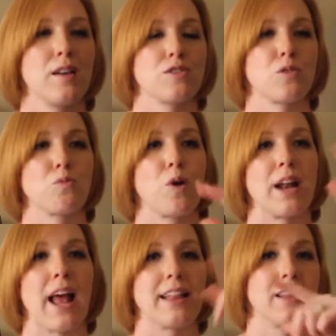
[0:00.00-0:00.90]
So
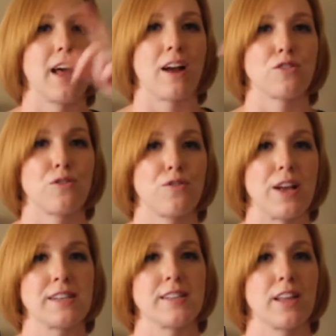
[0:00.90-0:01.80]
one had the actual
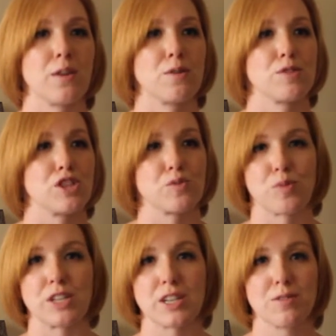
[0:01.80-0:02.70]
face and the other one was just
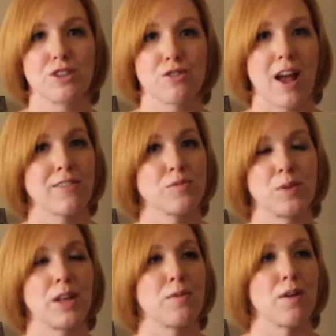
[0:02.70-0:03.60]
printed with giraffes,
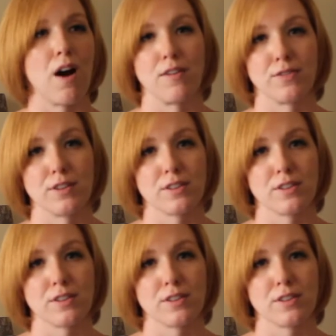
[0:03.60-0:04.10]
but they were awful.